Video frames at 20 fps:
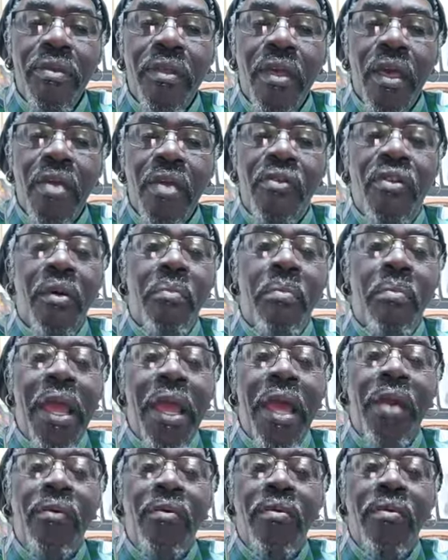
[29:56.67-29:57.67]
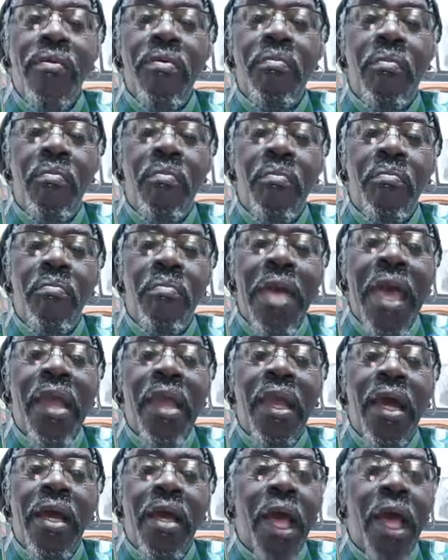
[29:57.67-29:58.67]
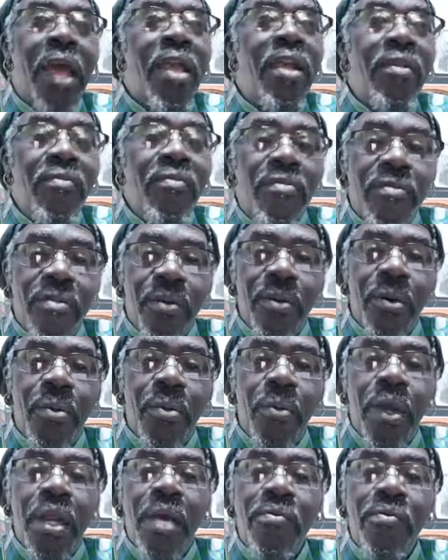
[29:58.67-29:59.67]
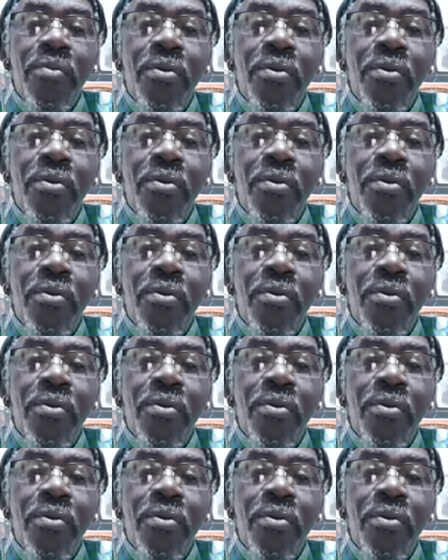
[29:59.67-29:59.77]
some black MAGAites, or whatever you